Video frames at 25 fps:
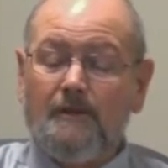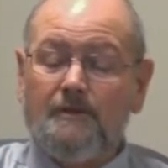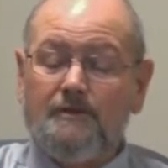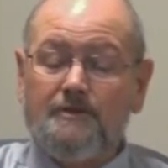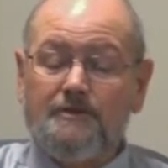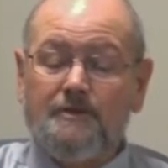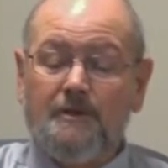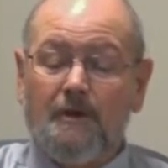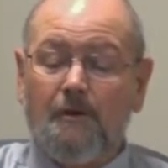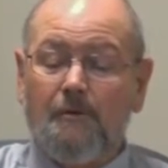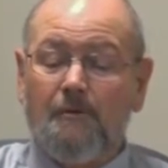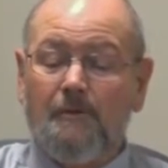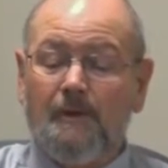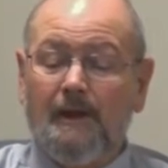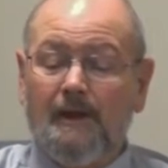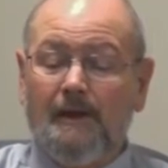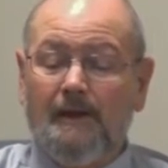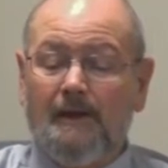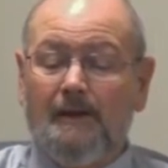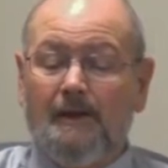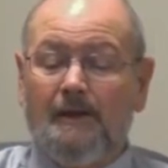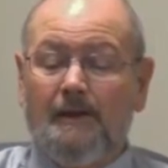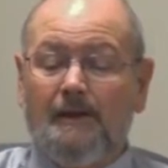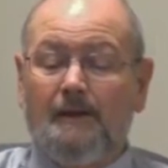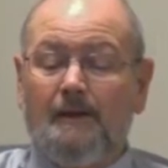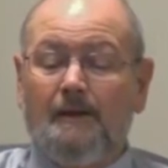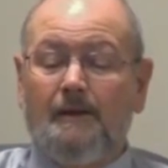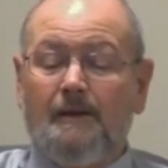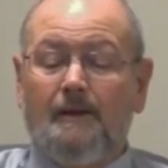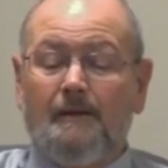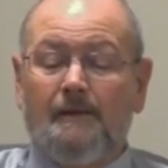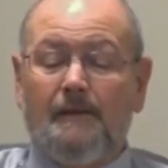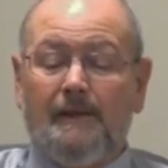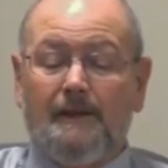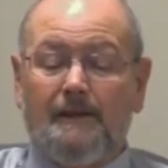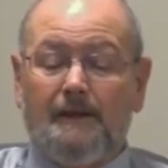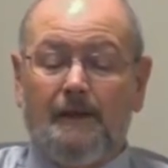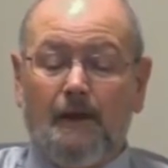So,
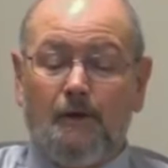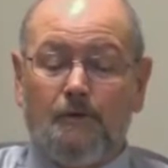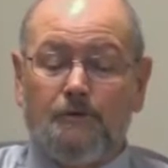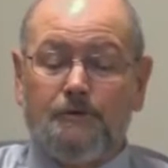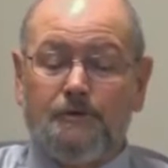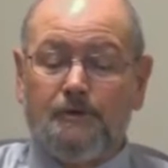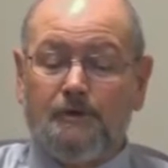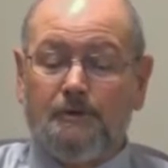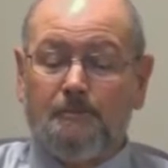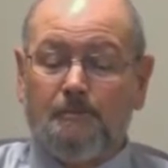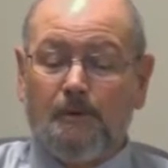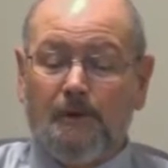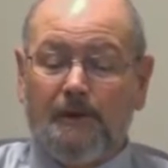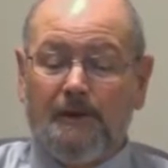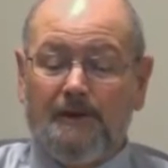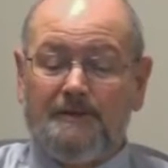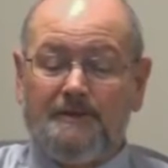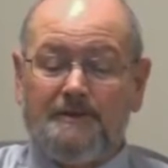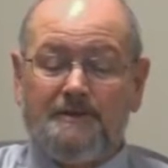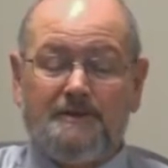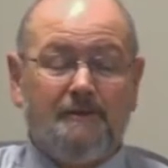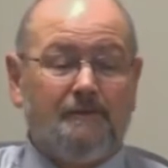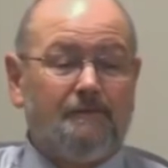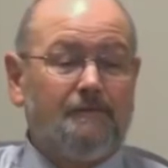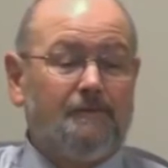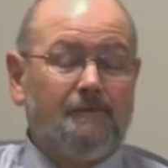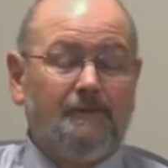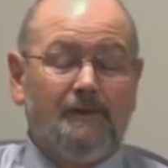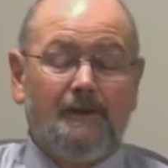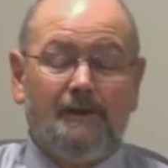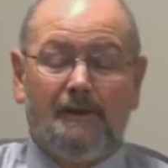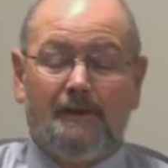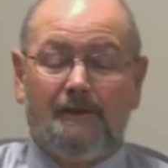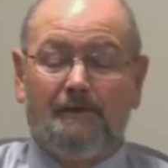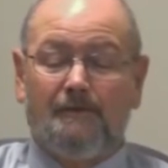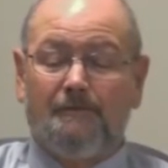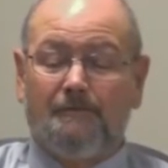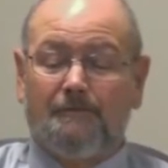they go to the place
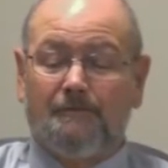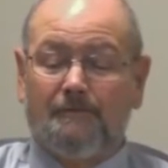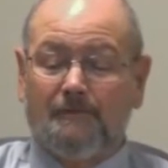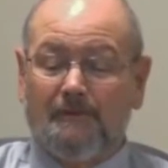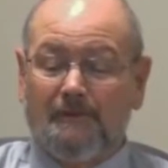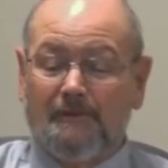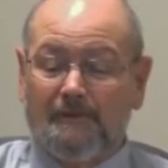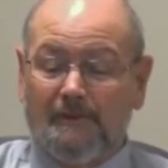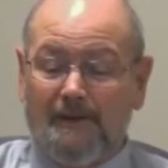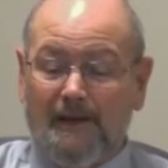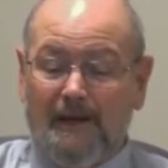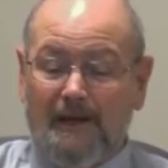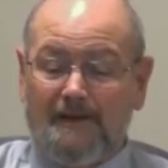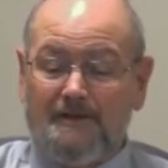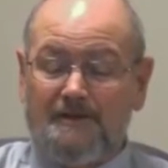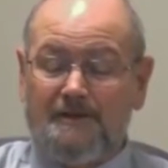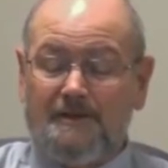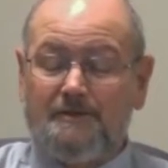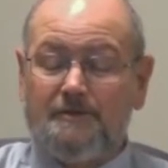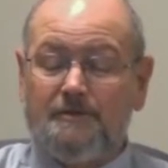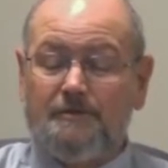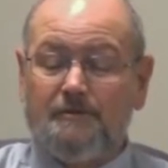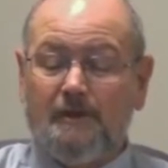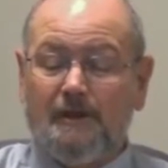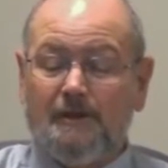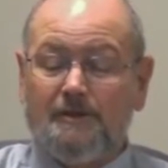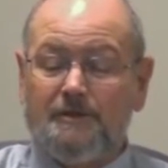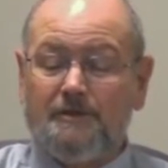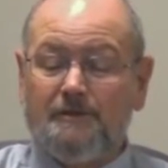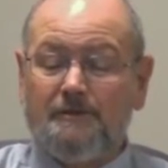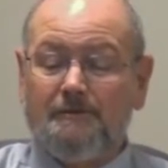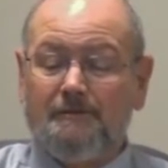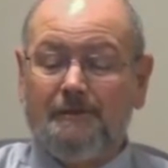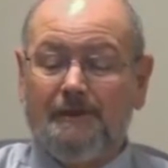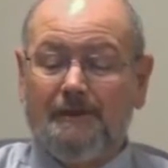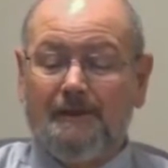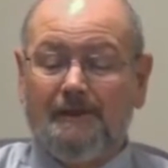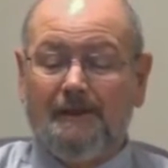of God's
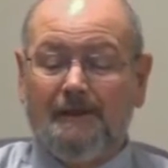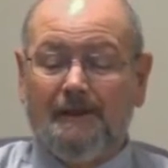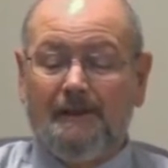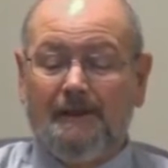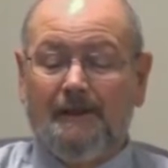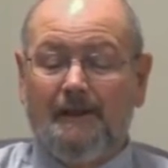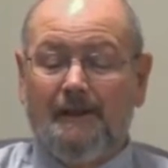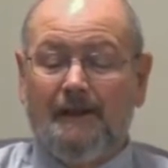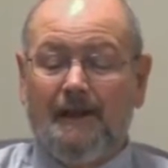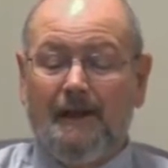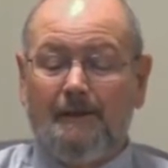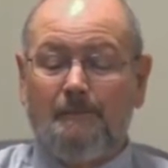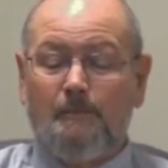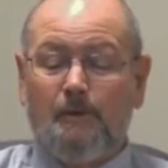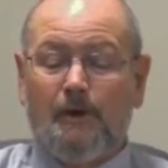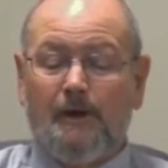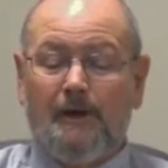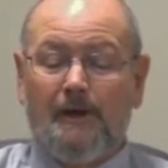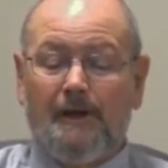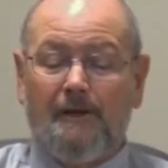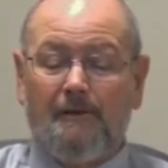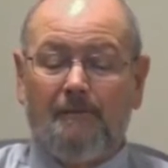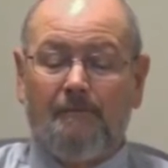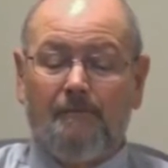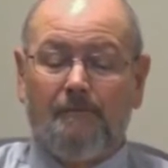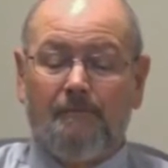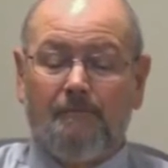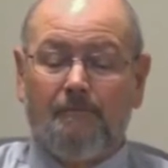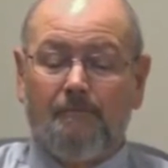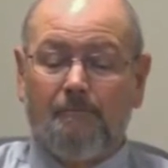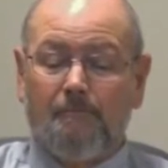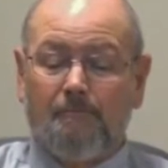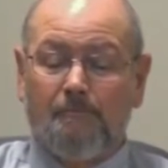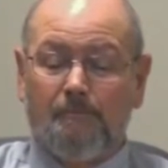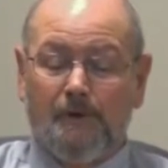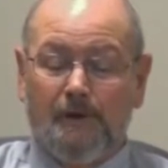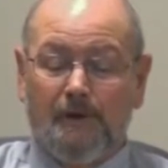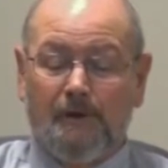instruction. Abraham
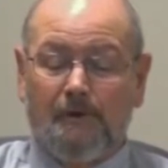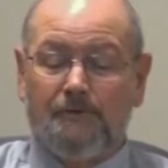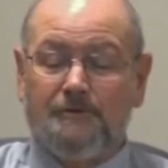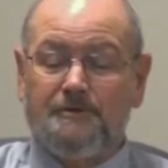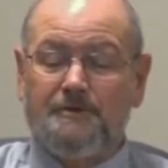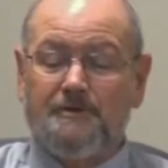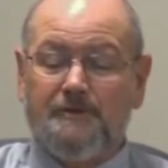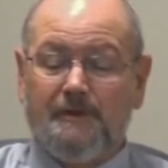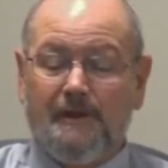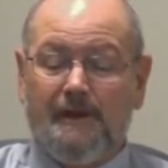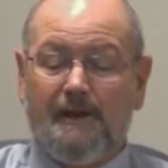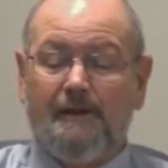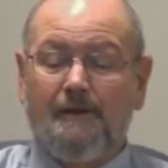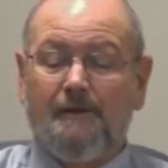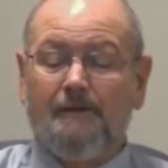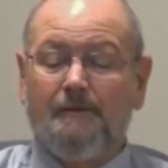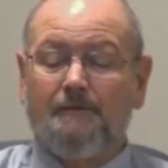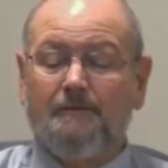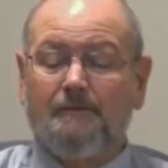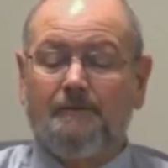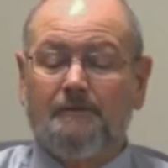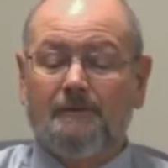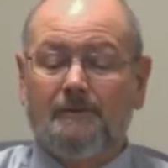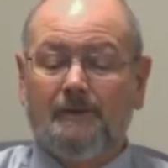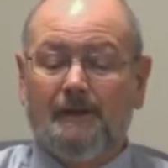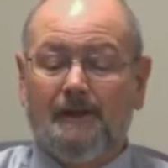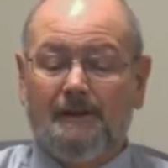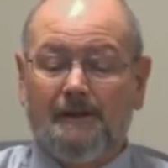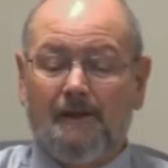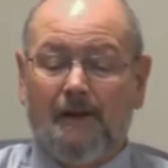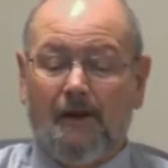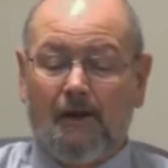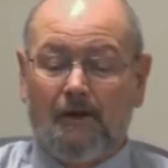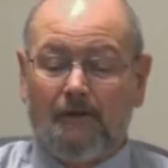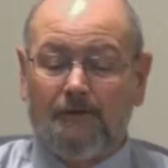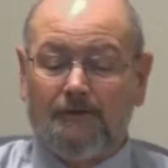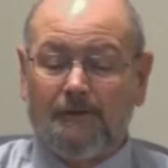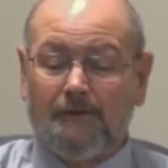builds there an
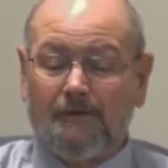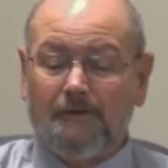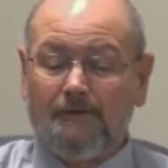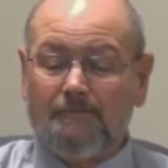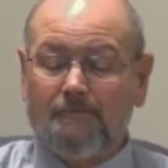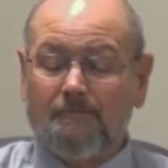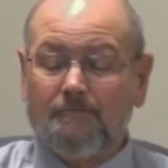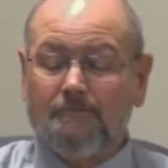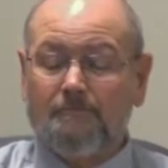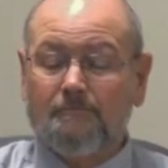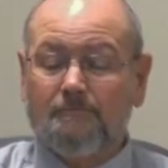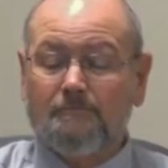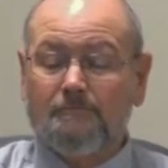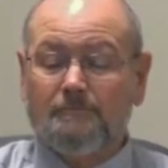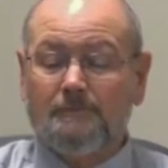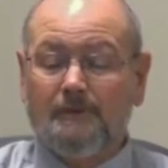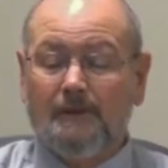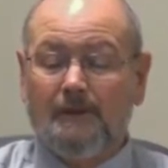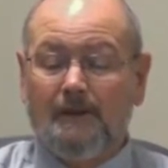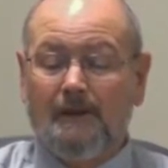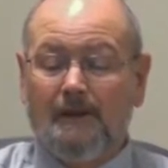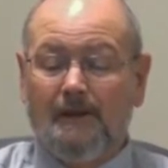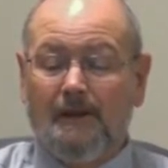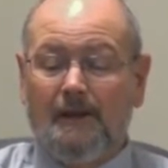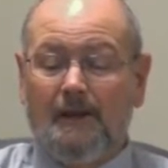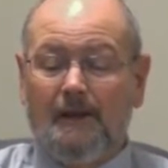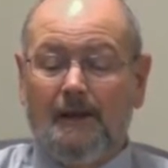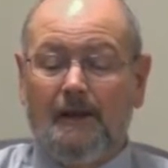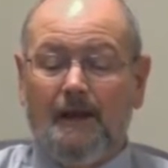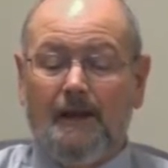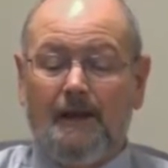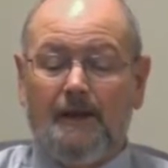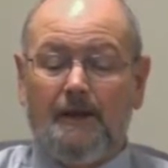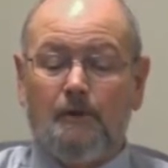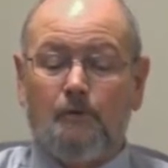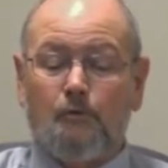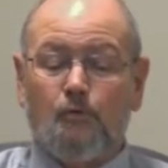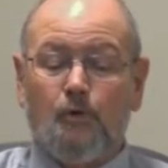altar.
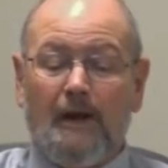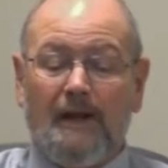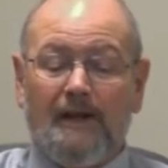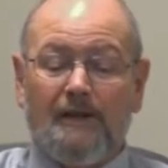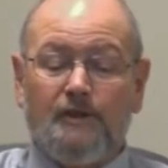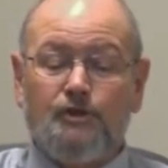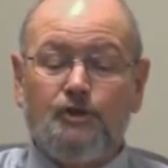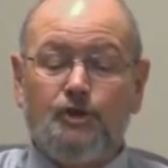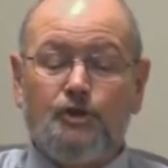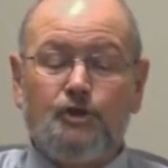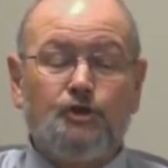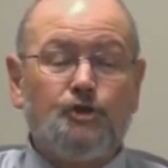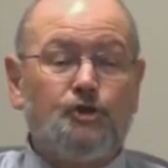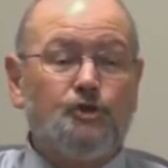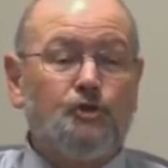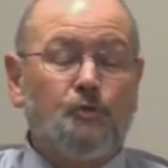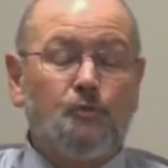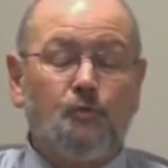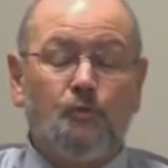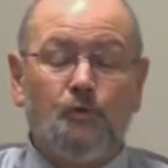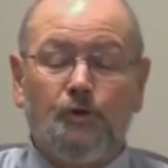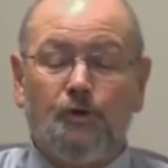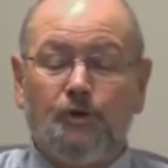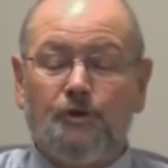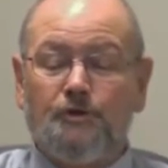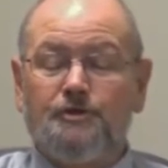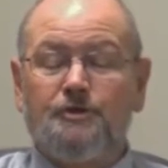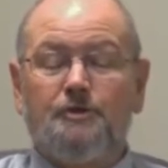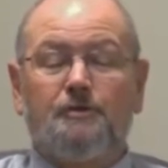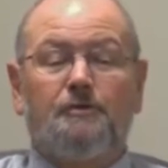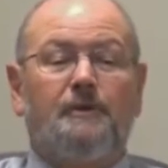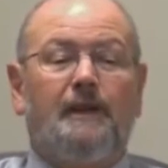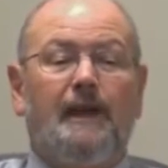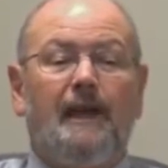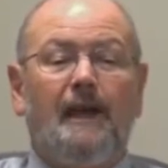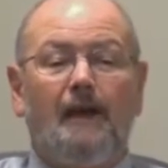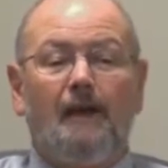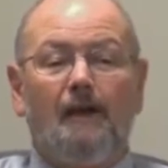He arranges the wood. So
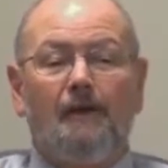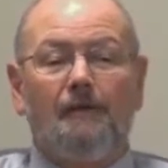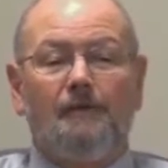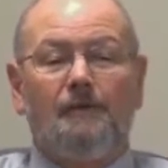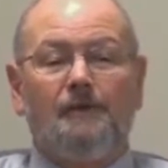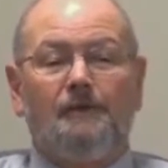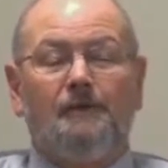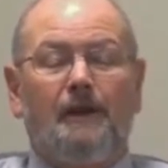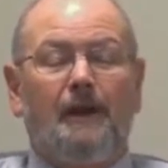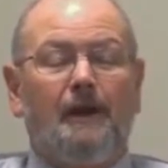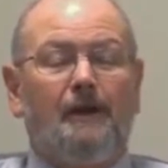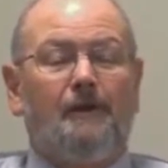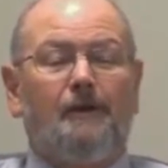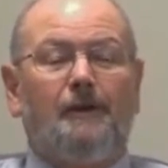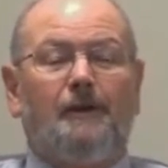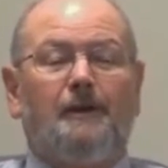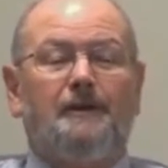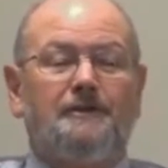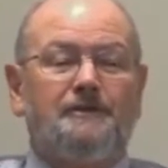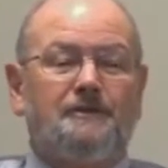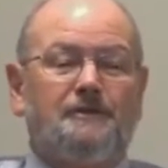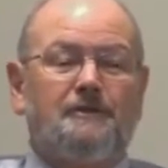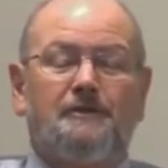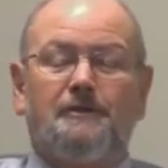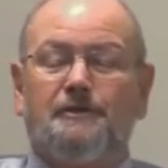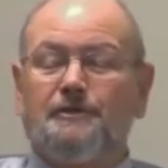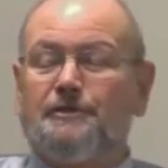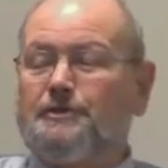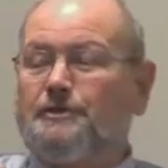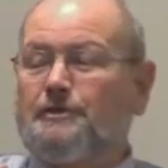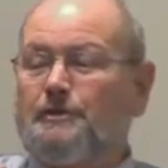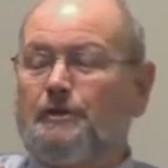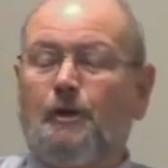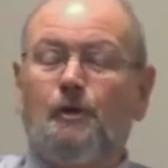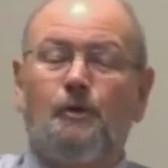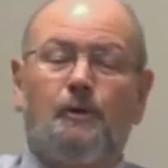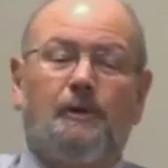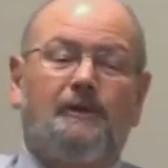now the narration is
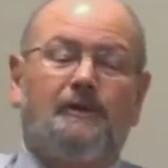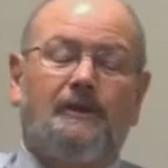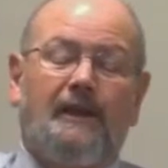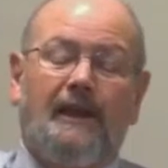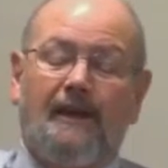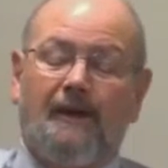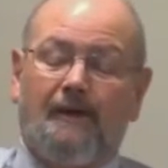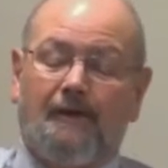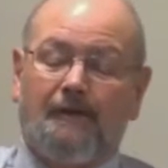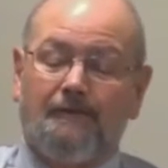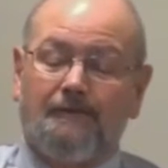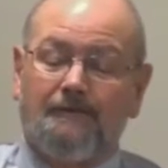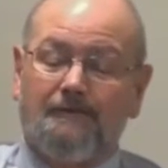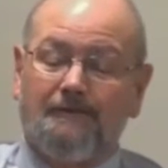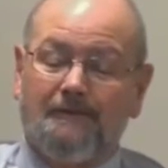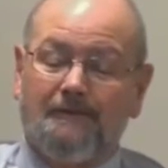slowing down